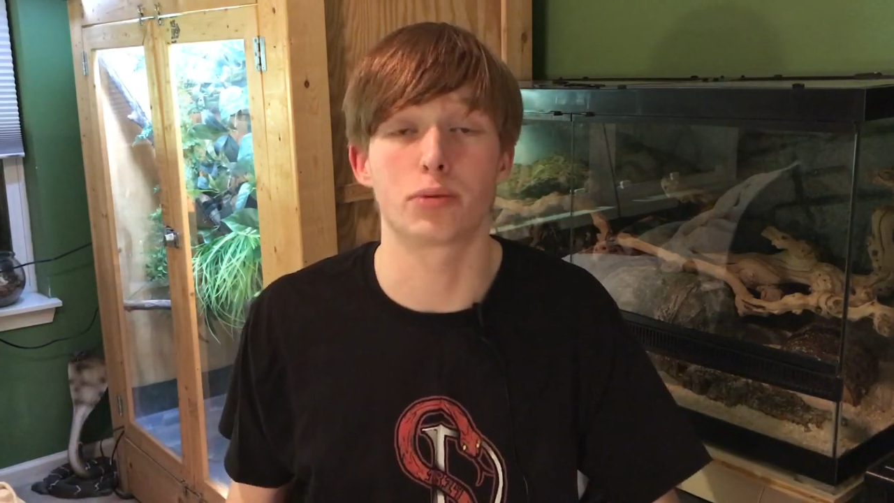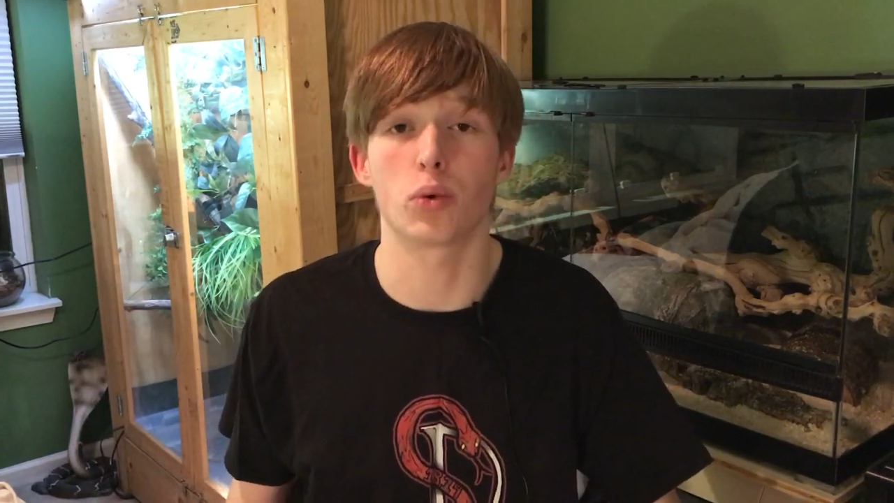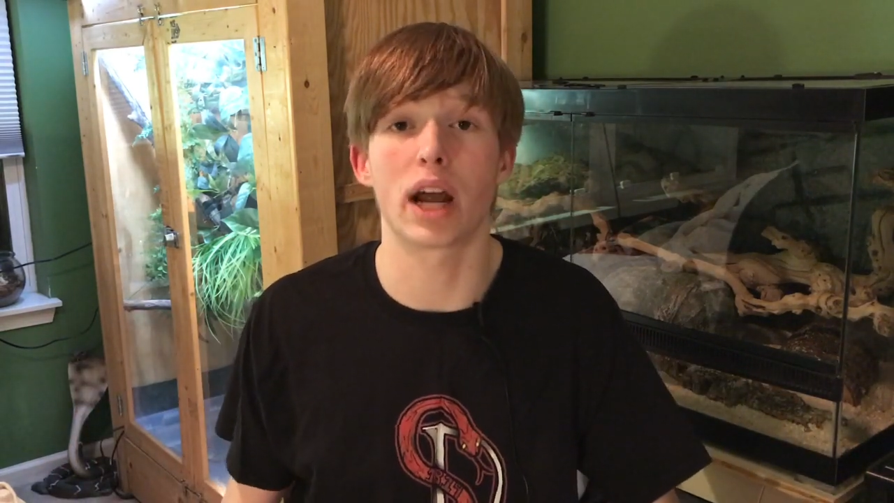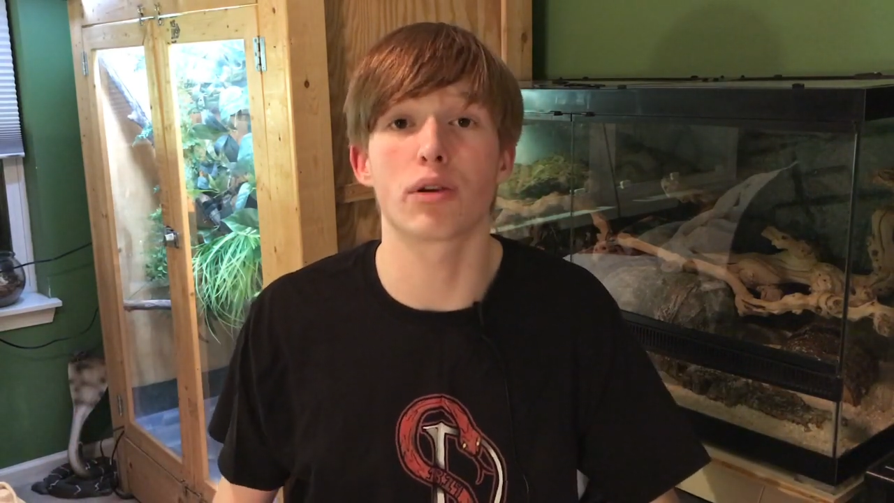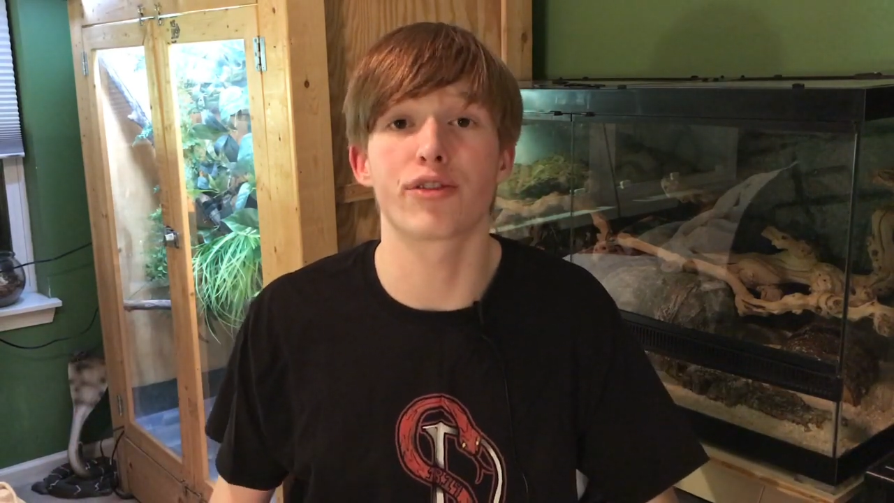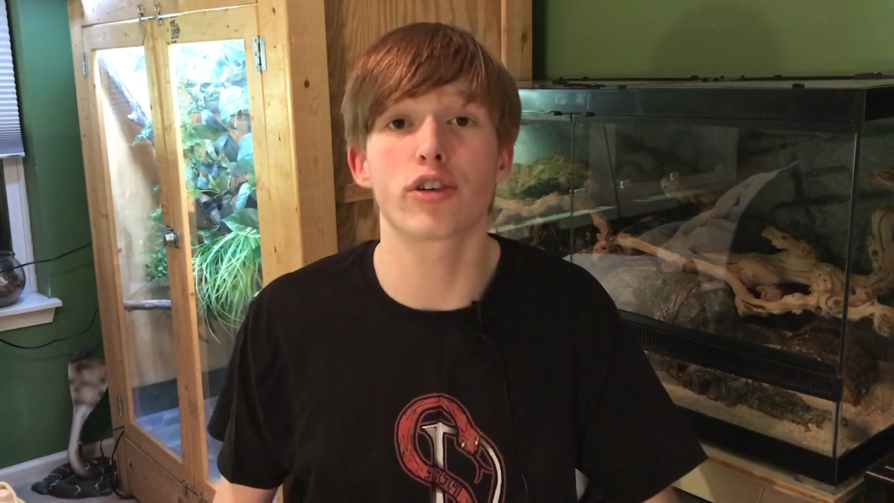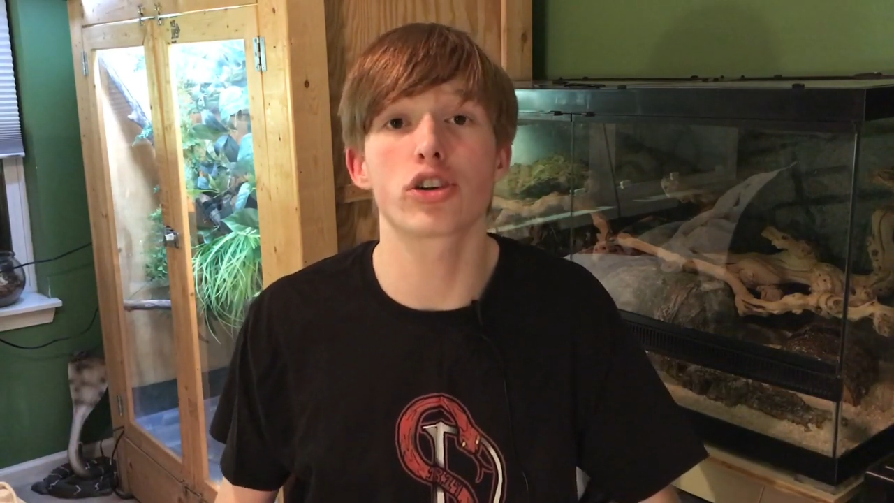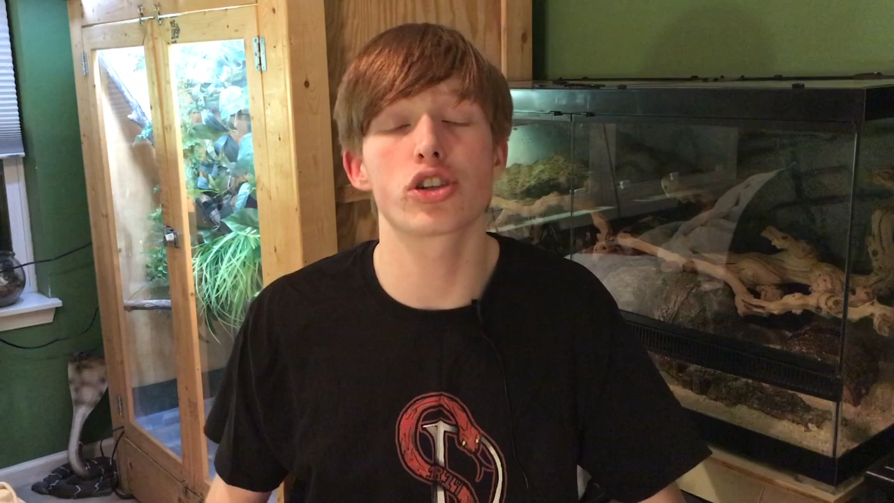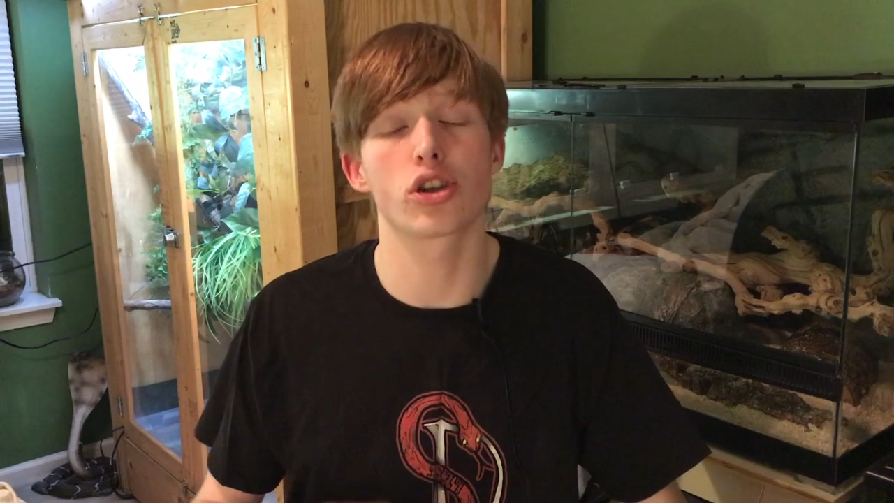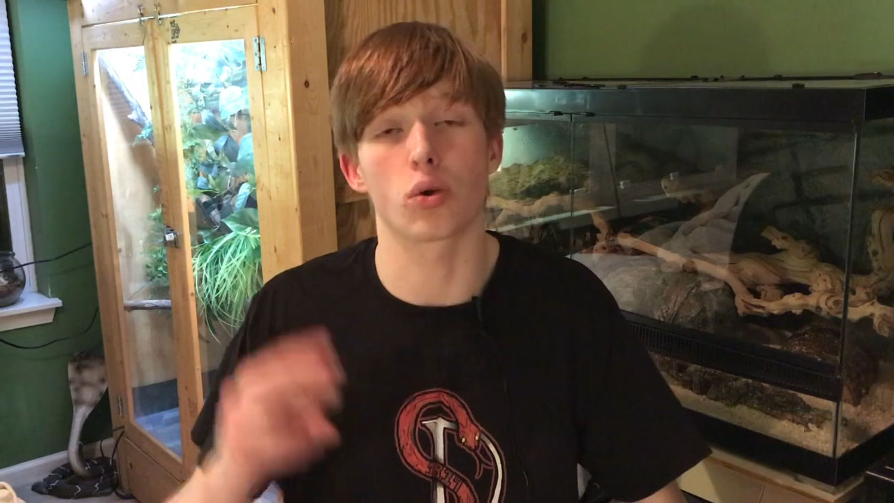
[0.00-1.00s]
but when I refer
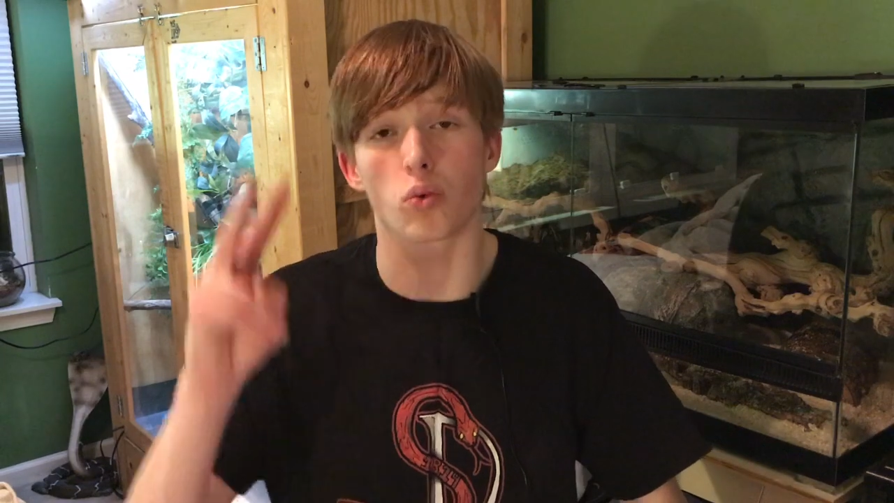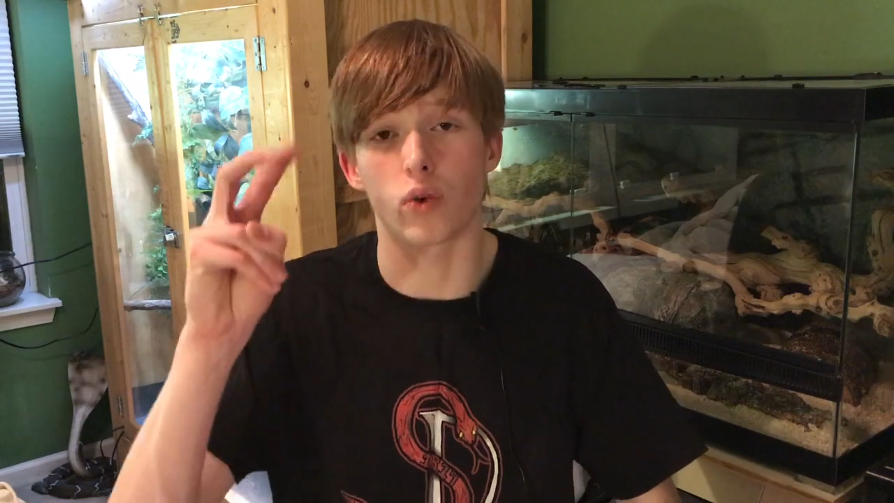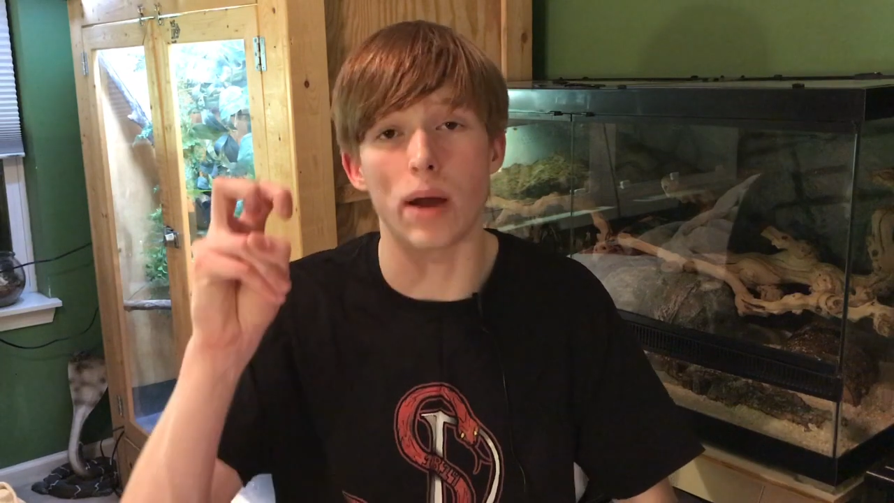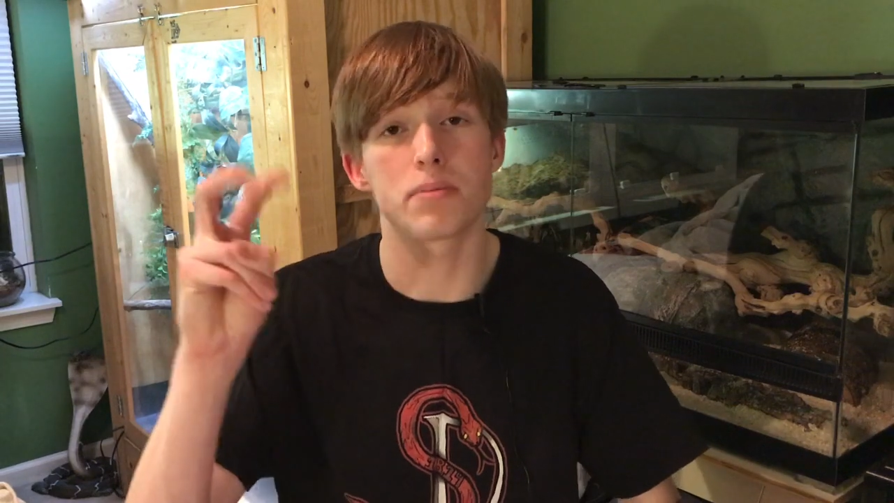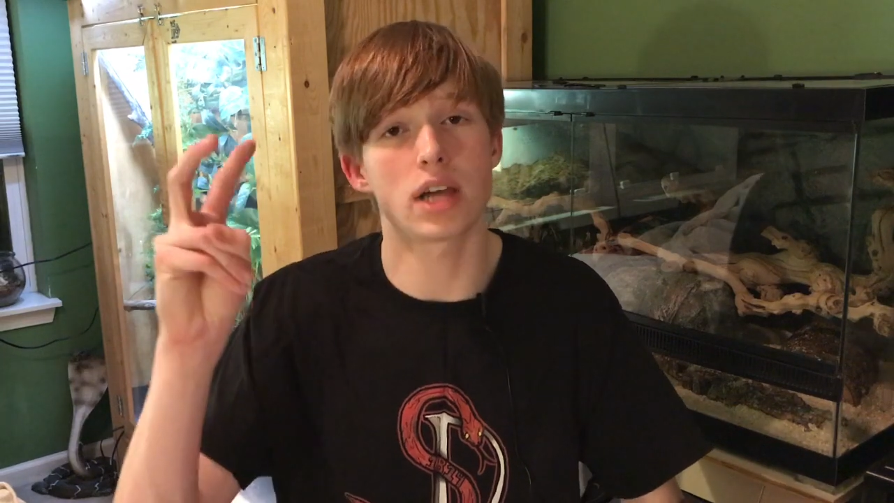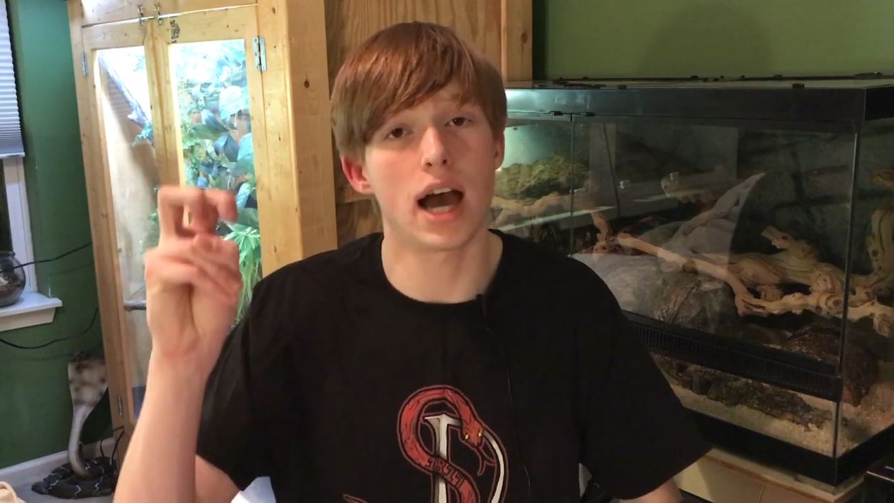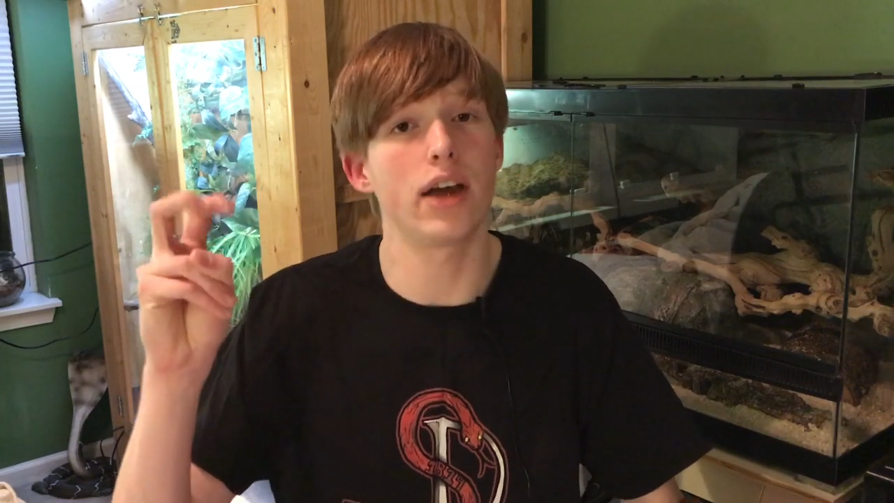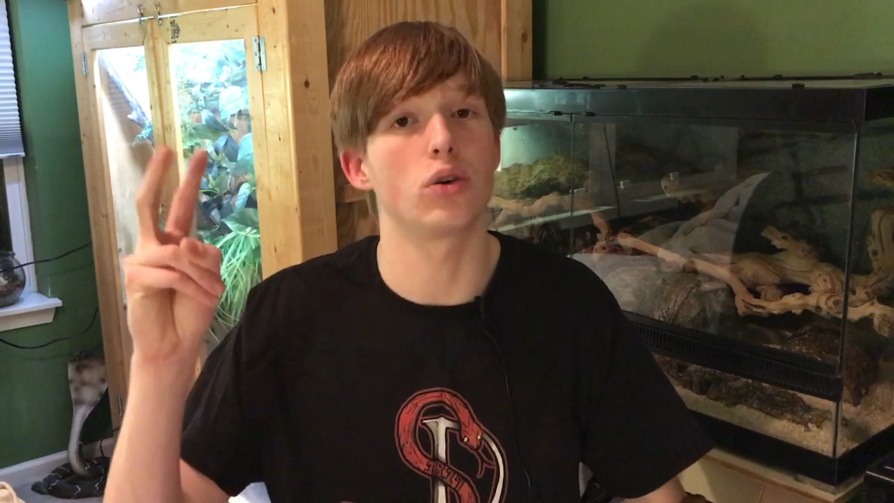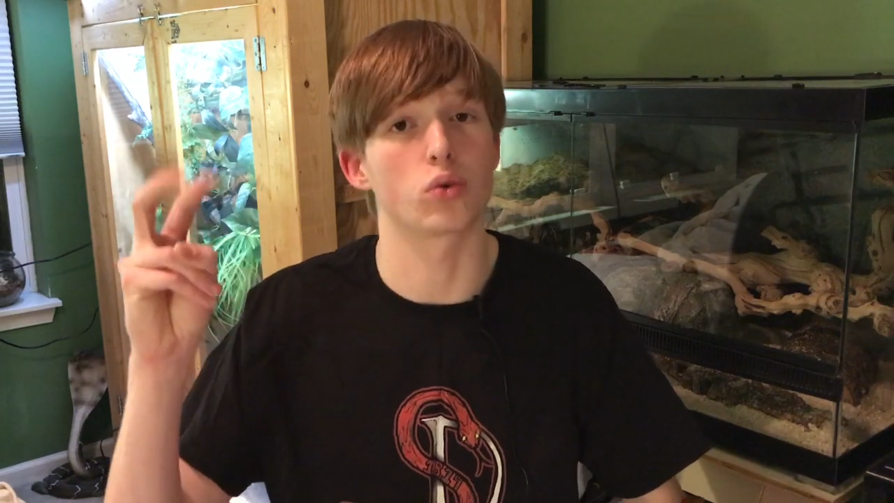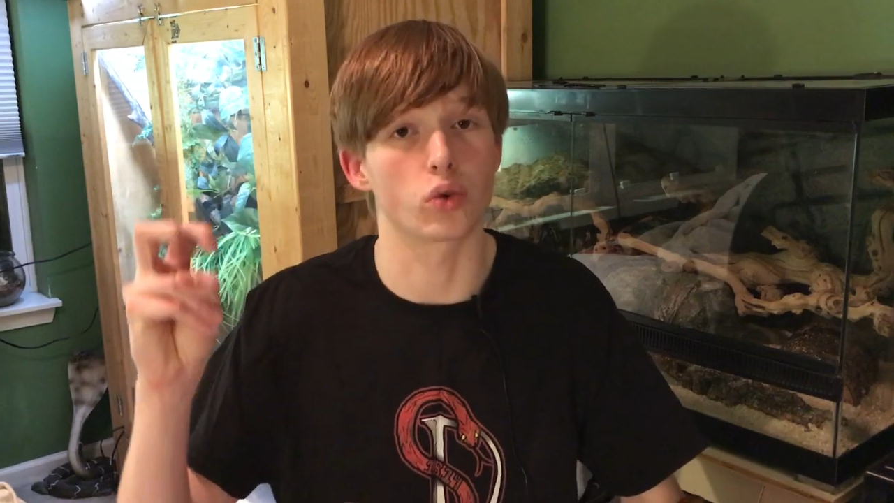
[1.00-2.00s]
to the
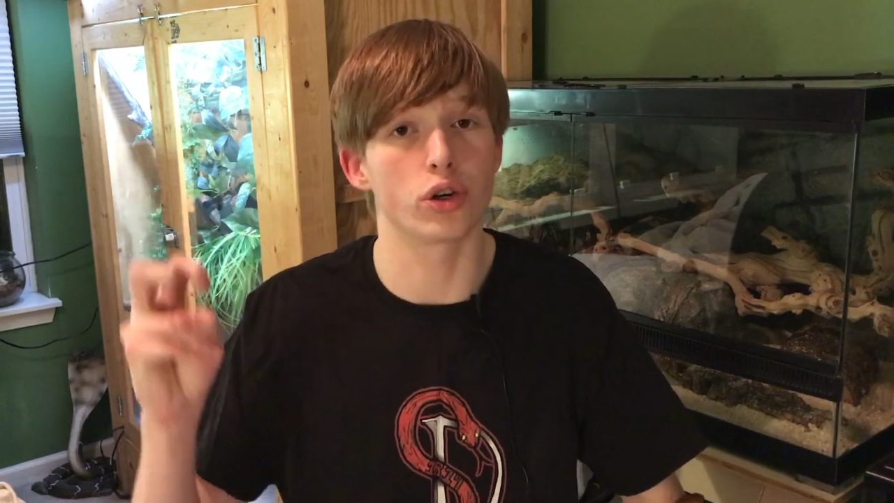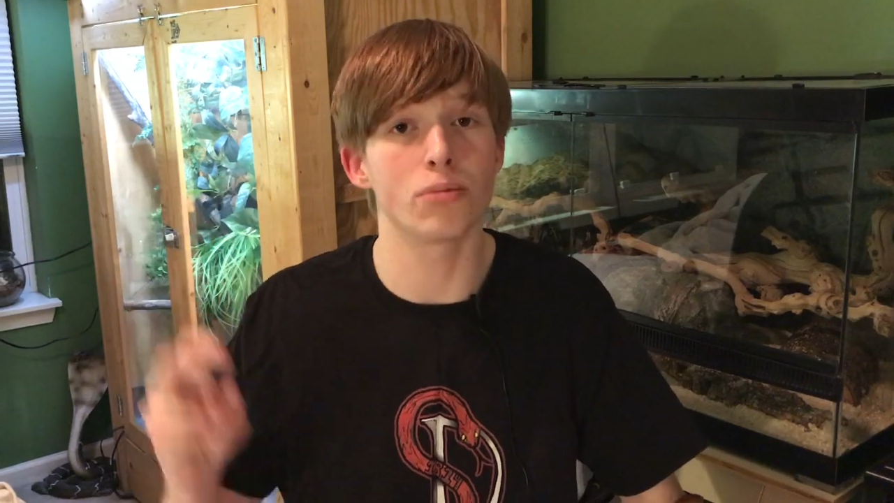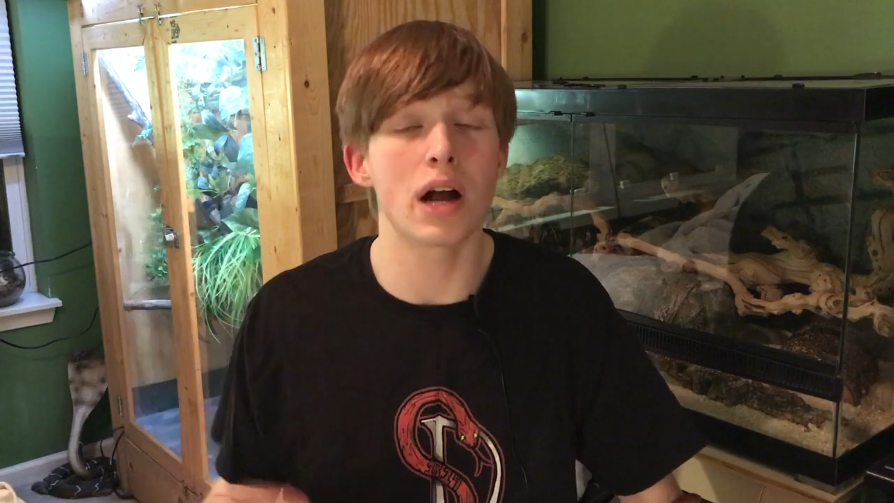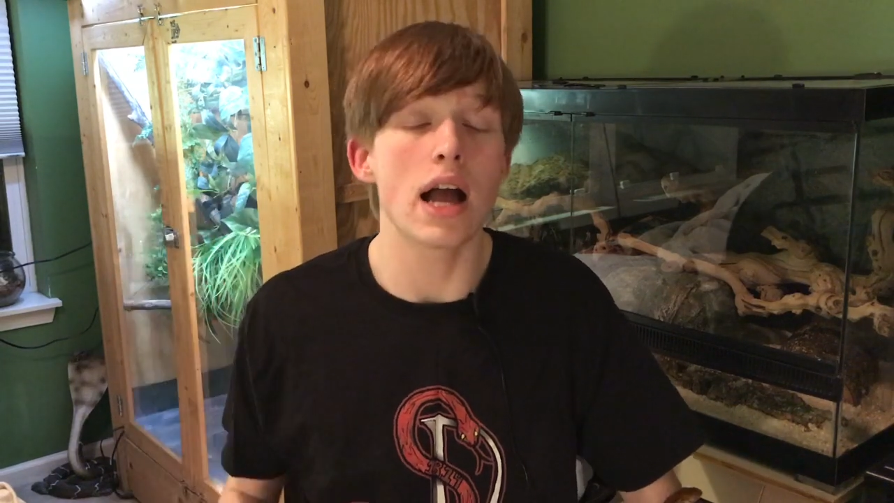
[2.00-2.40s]
reptile room,